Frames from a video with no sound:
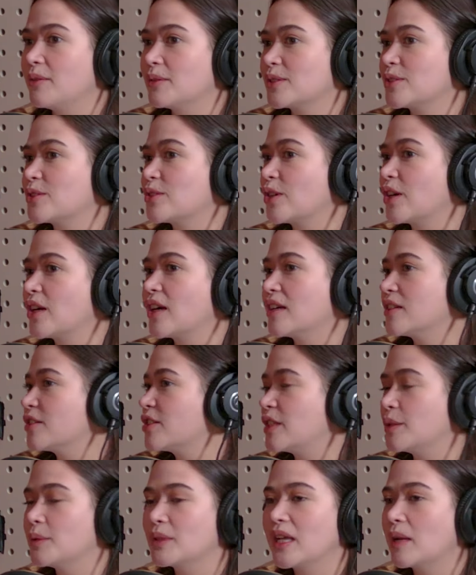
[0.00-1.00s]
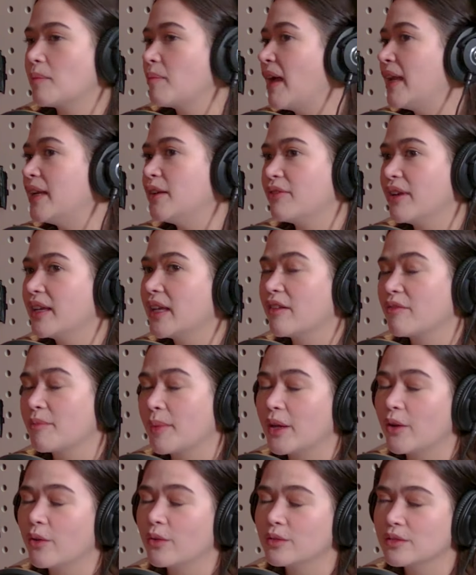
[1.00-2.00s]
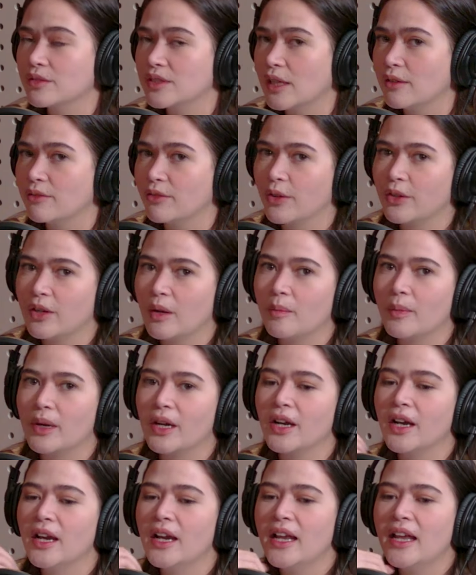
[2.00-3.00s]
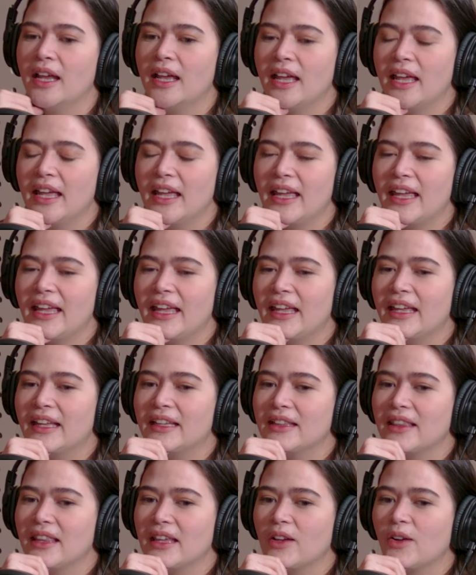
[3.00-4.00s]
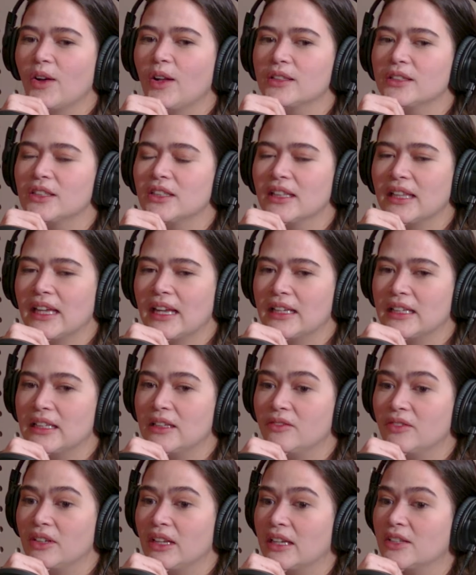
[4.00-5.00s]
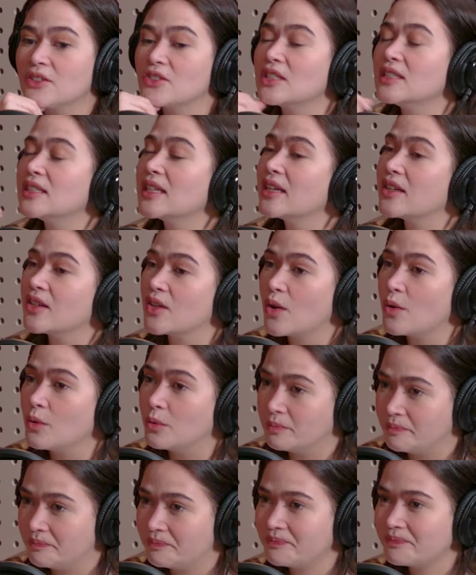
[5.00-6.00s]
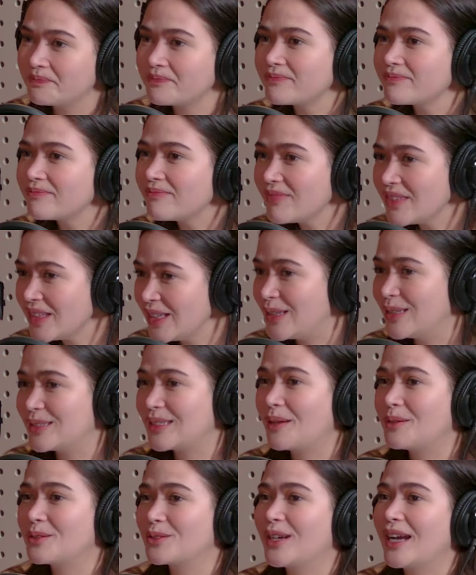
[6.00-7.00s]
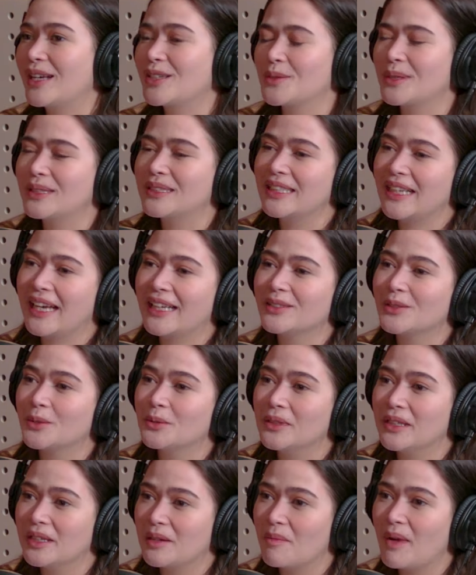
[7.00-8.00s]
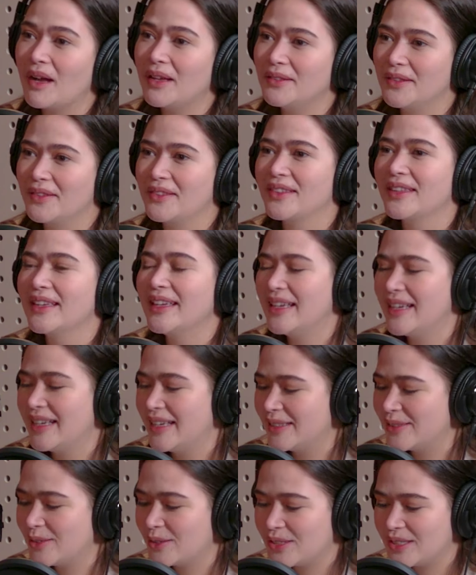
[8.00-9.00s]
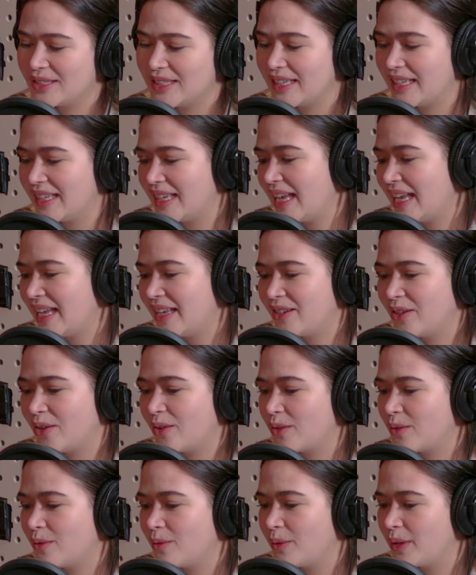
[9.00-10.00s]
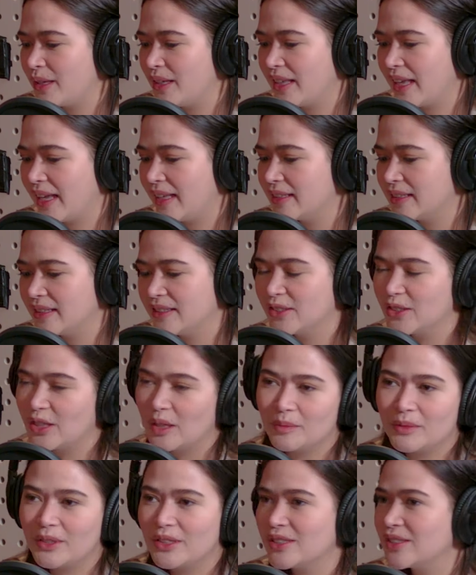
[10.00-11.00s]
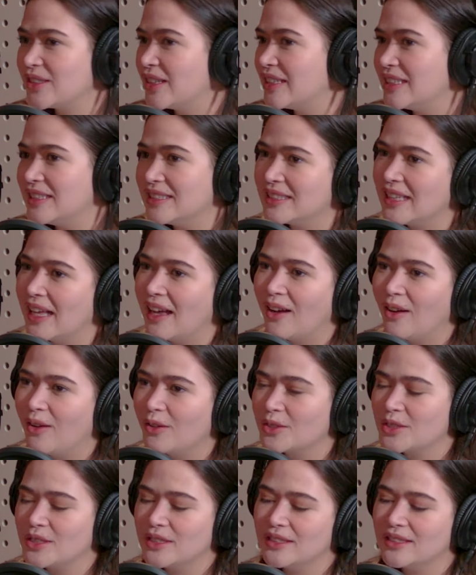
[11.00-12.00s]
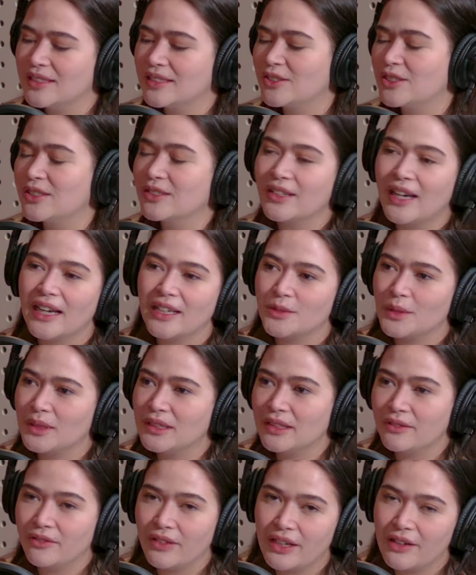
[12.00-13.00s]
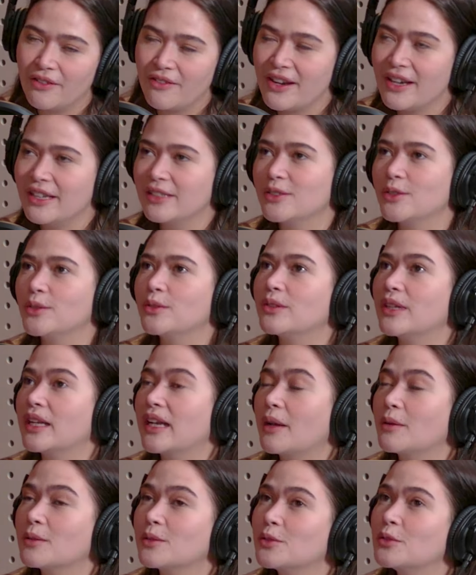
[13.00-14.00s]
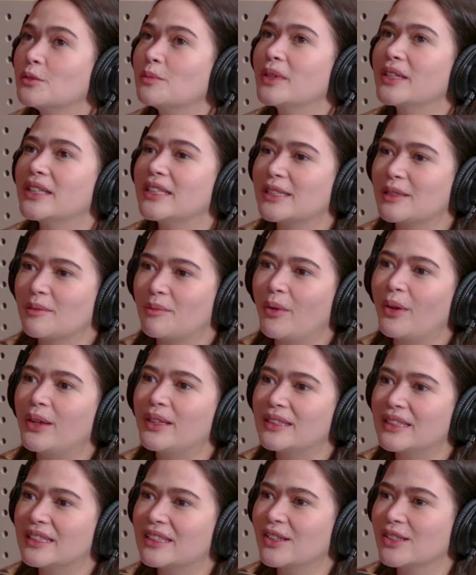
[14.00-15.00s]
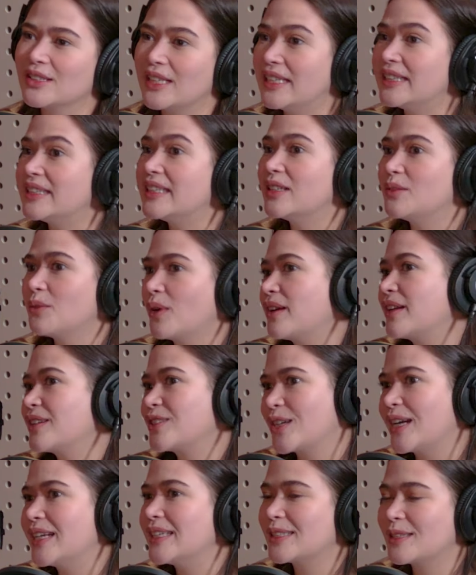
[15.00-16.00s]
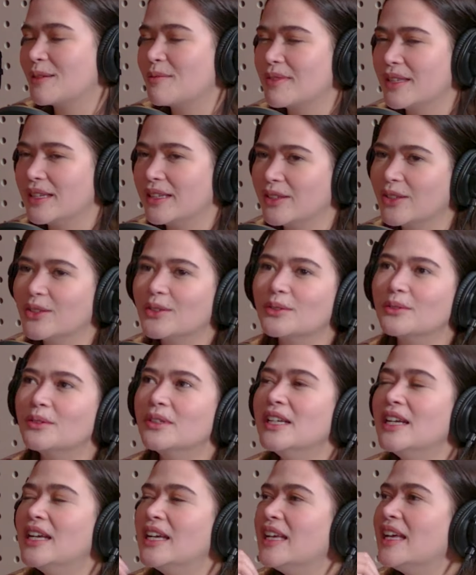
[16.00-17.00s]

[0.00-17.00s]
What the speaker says: I was sure she would get mad if I gave my own cell phone number. And they called her that evening and she said no. Because I was graduating high school in a month. So she's like, yeah, no, we can't interrupt her studies now. She's graduating very, very soon. And I was super disappointed because I did want to try something new.